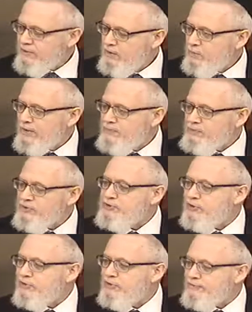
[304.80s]
we
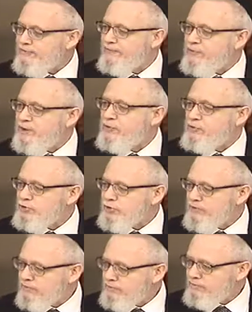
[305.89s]
preserve the Kedusha,
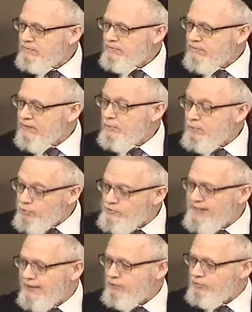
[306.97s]
and we use
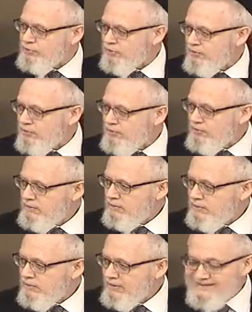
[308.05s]
that Kedusha.
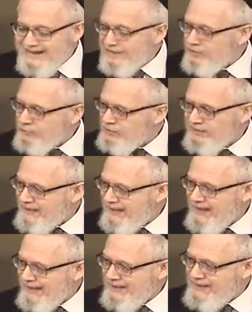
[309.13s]
It's not using the,
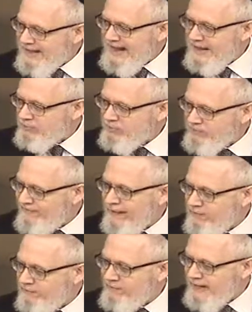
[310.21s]
uh, the animal, the
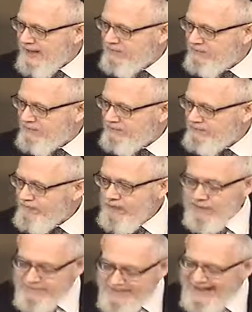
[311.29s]
value of the animal.
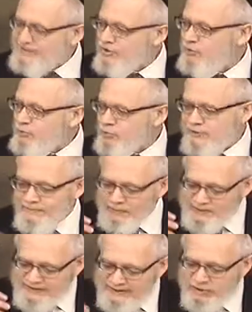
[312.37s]
That Kedusha, because
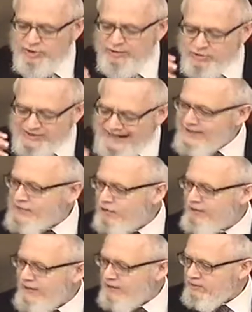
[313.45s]
initially was
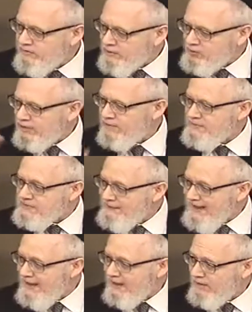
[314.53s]
consecrated to be used on the
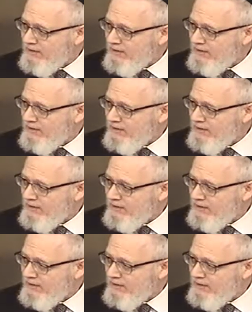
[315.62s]
Mizbeach,